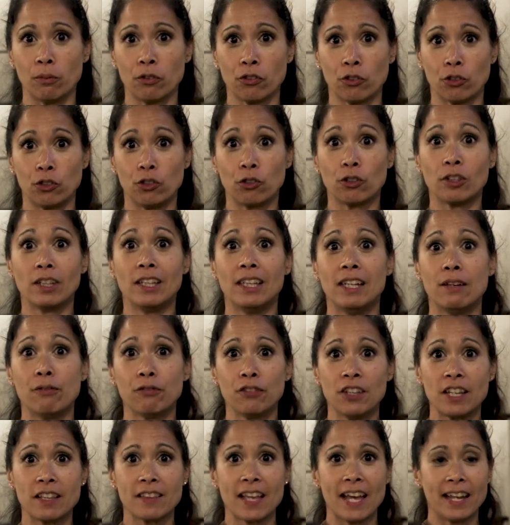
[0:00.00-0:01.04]
So you're
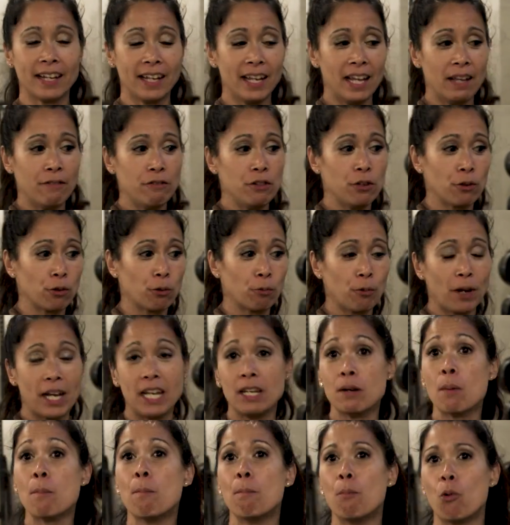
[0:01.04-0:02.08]
lifting that heavier
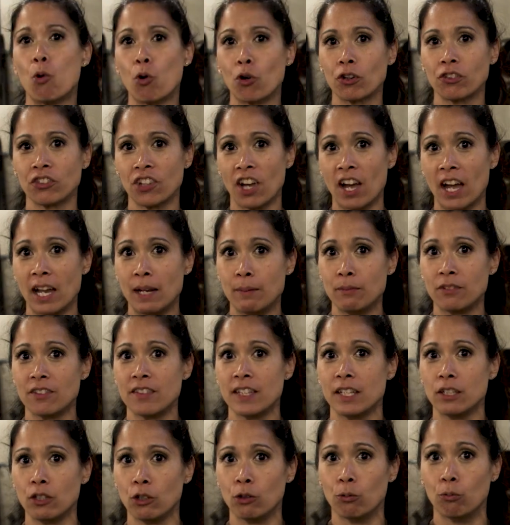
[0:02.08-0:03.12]
weight more times
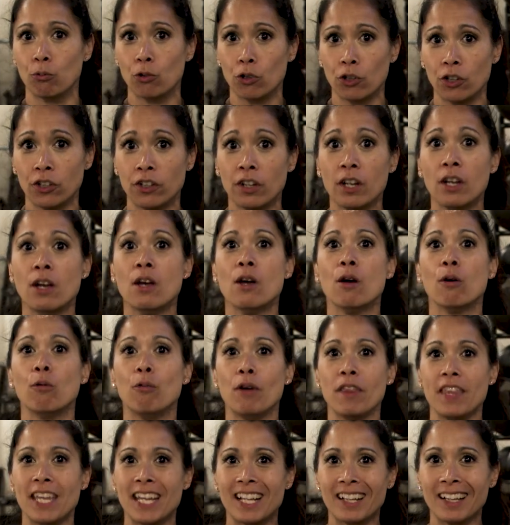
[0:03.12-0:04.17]
than you would
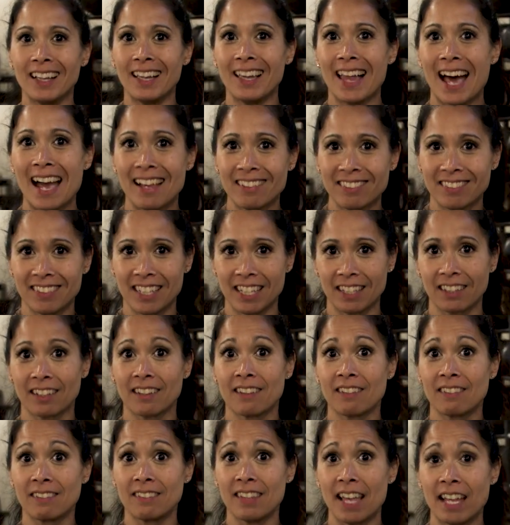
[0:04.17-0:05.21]
with a classic
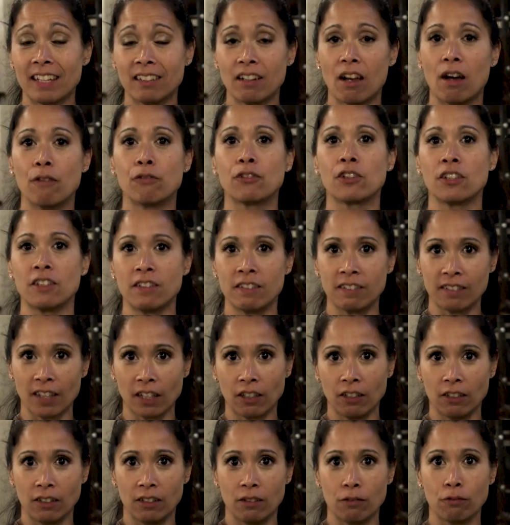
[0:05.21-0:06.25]
set of
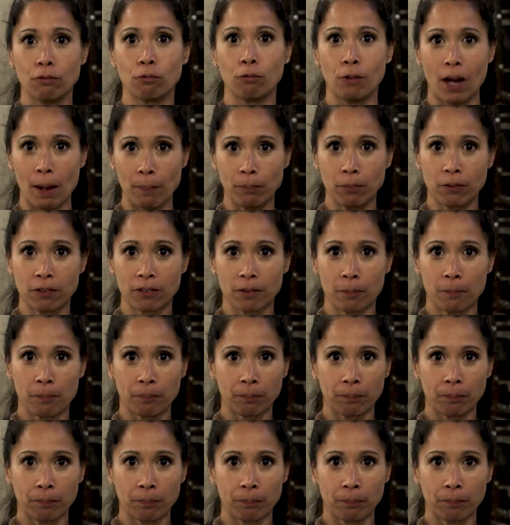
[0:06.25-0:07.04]
consecutive reps.